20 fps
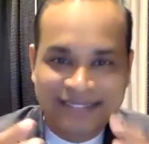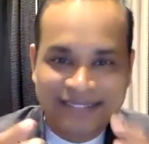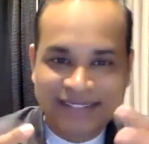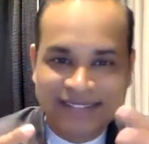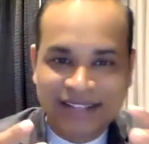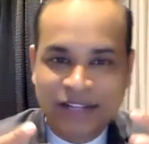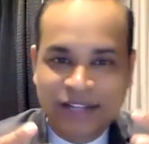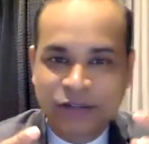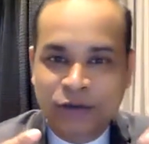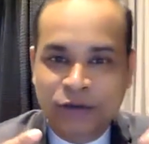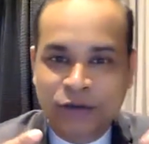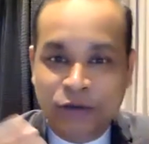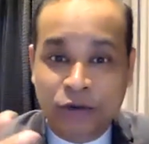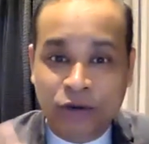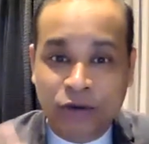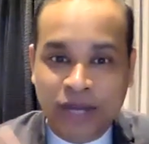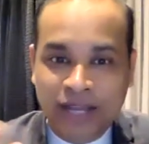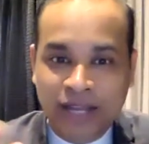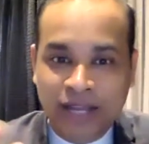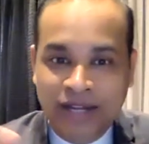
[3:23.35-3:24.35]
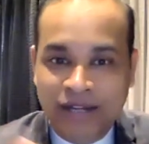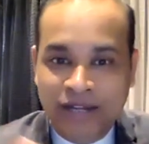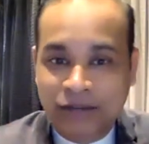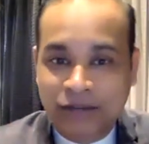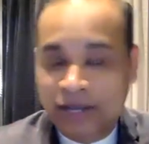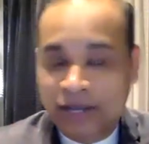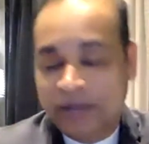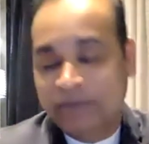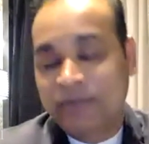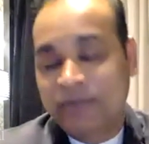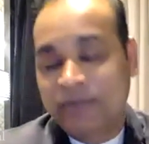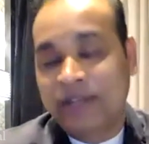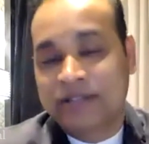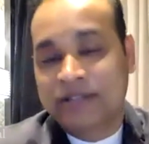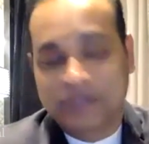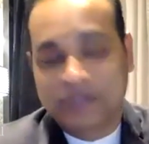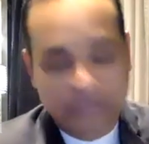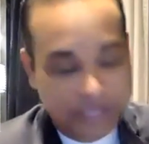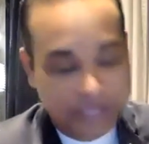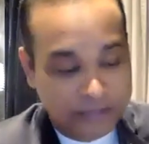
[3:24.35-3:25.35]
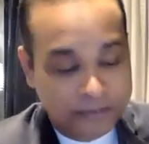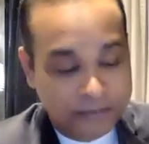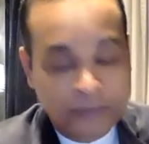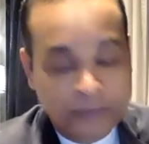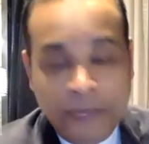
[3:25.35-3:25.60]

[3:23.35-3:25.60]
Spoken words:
Yeah, you know crocodile. Okay, yes, Ocha.